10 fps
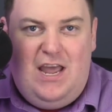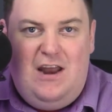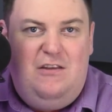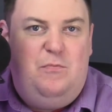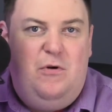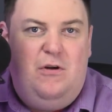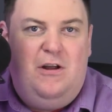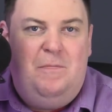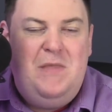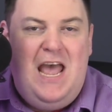Candace
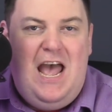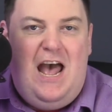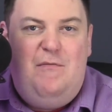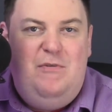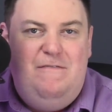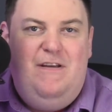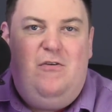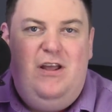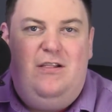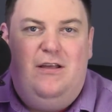Bergen, have been
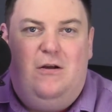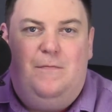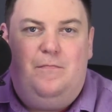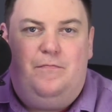very clear